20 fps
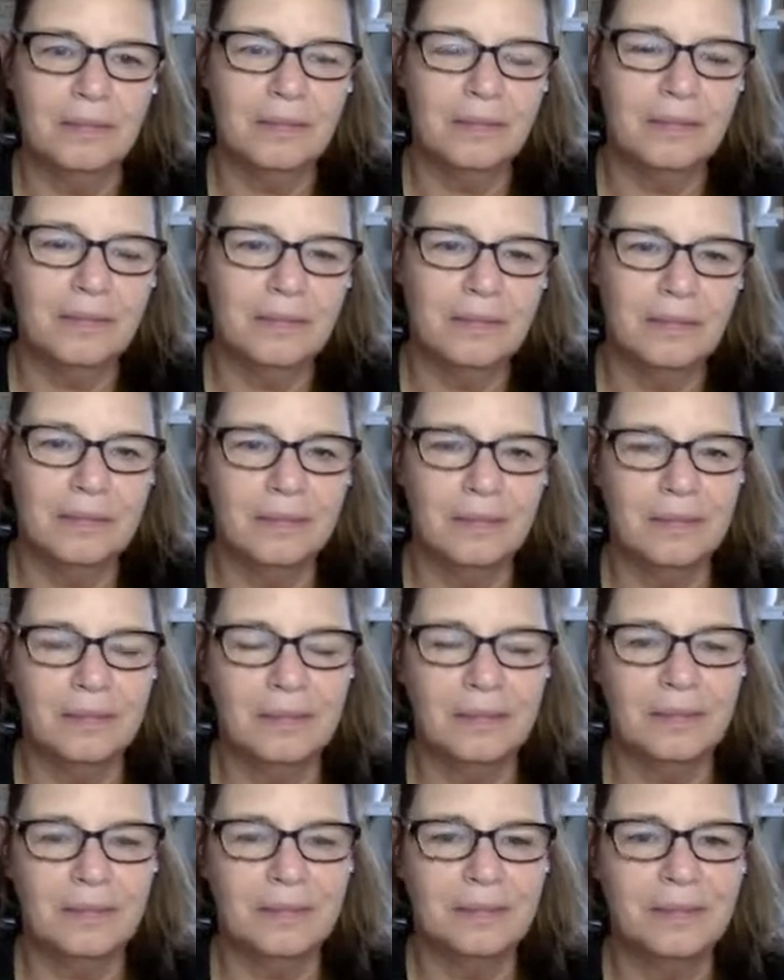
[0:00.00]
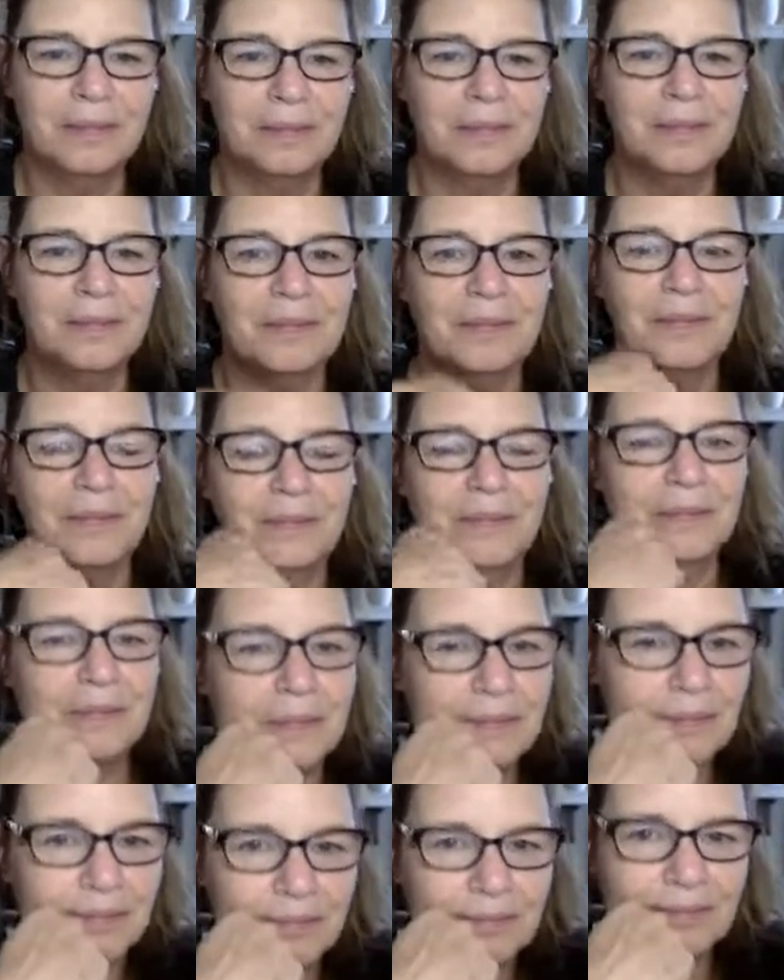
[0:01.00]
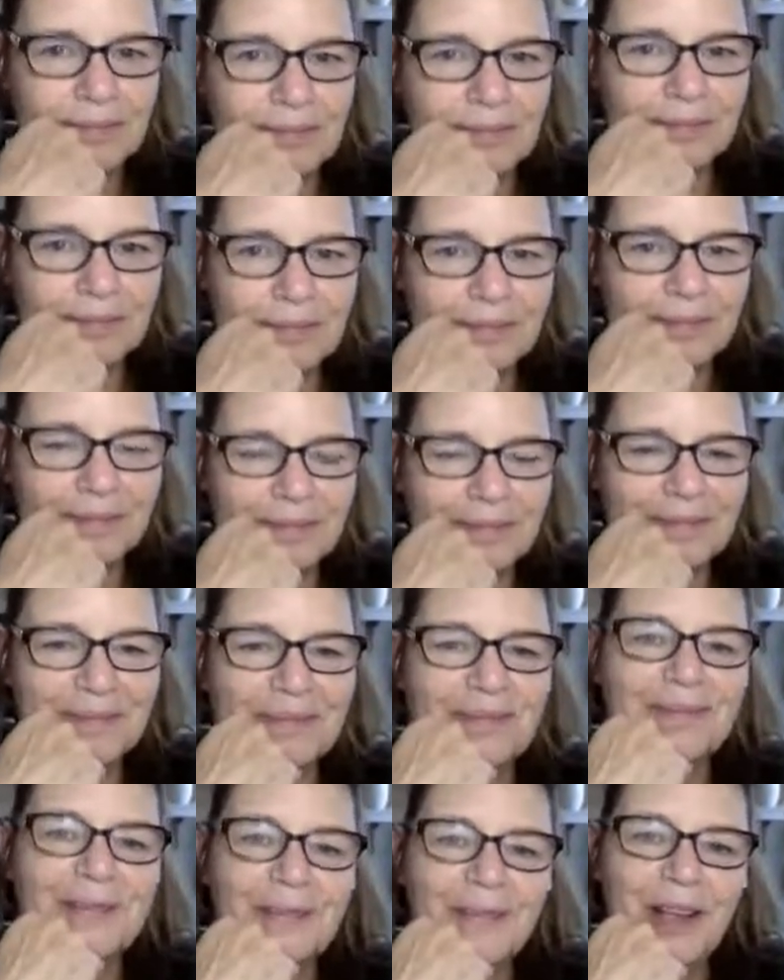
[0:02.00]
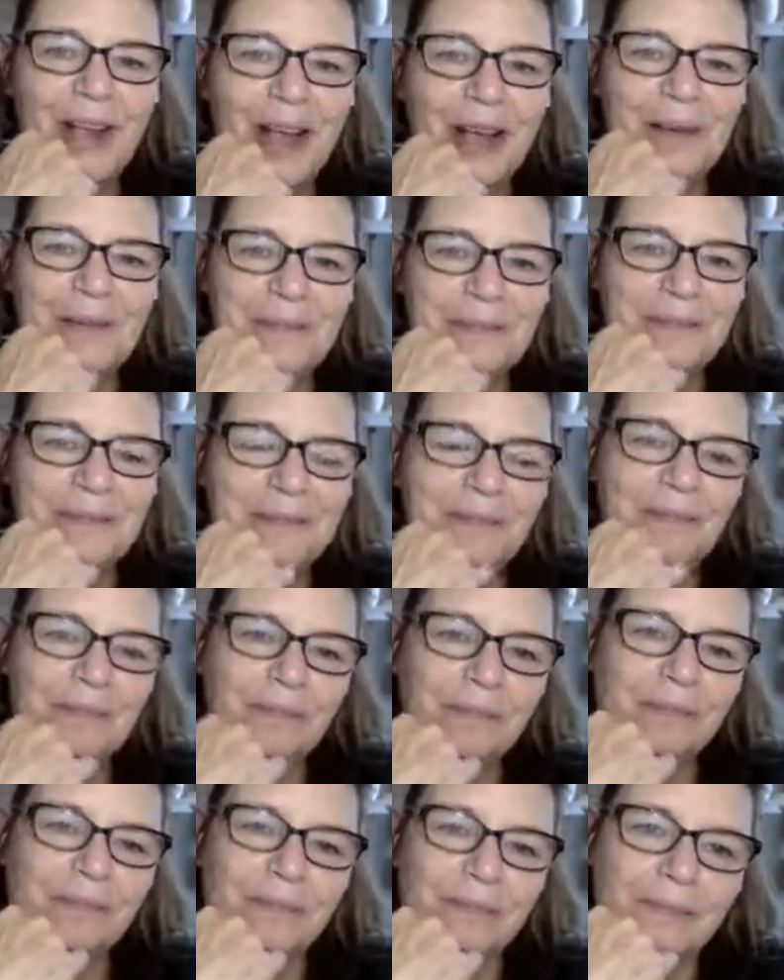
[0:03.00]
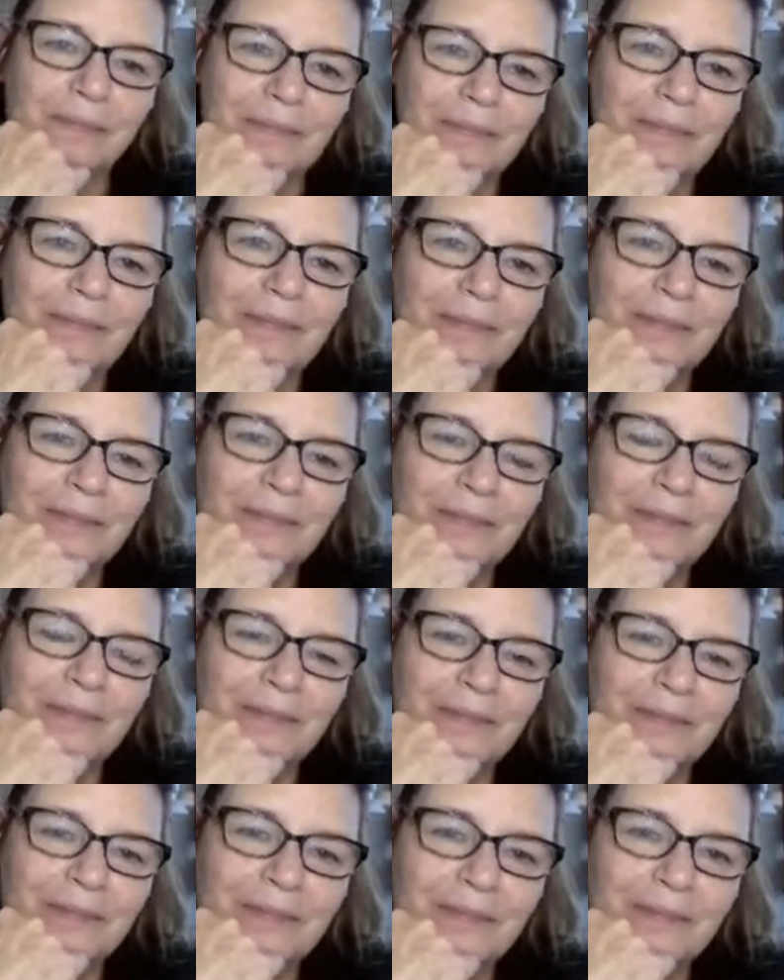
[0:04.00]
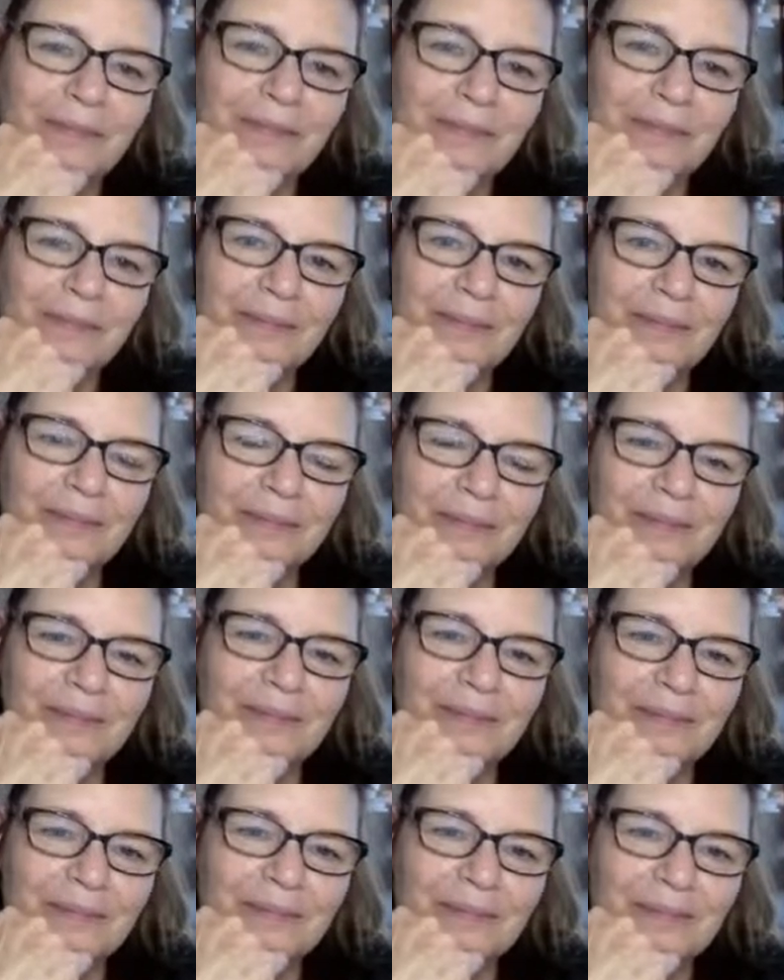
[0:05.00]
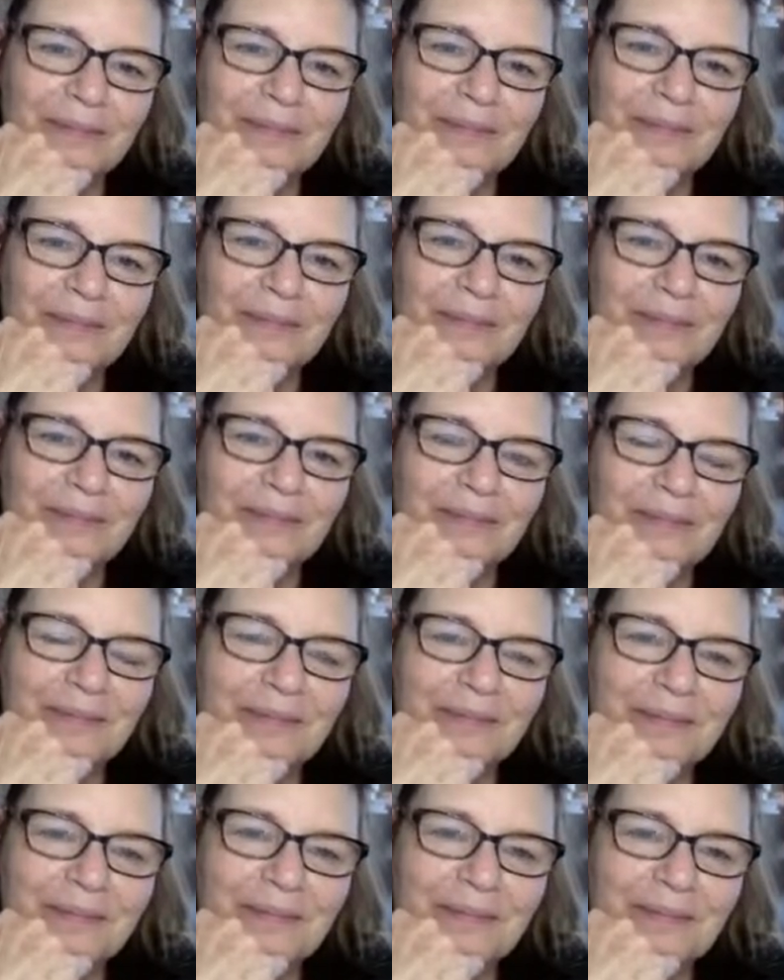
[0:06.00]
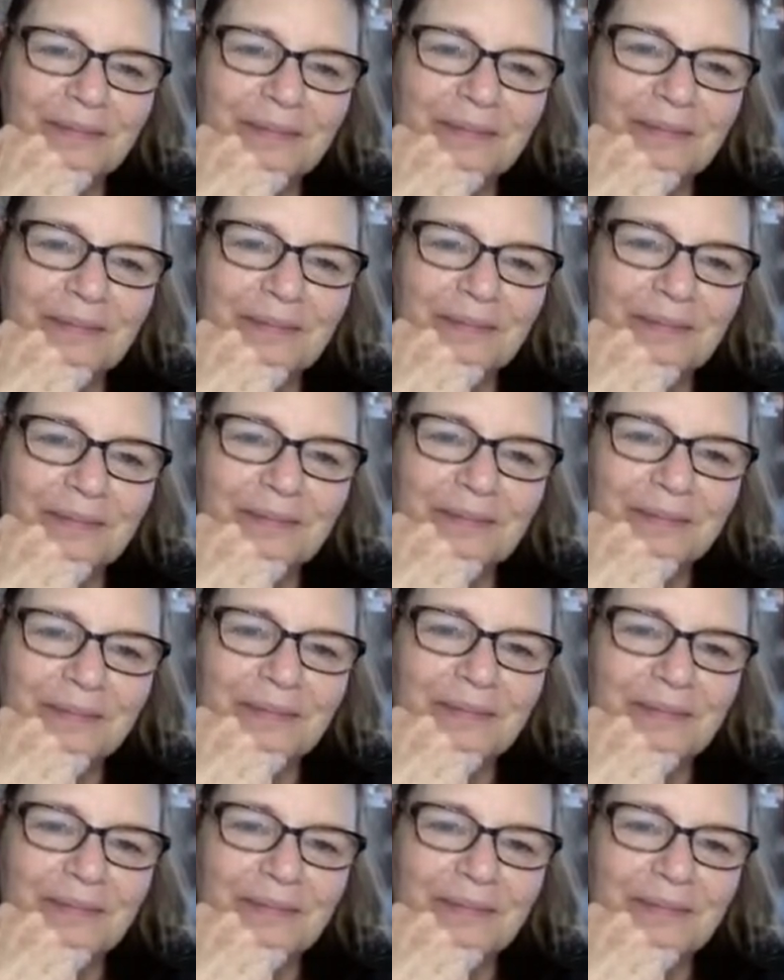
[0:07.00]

(silent)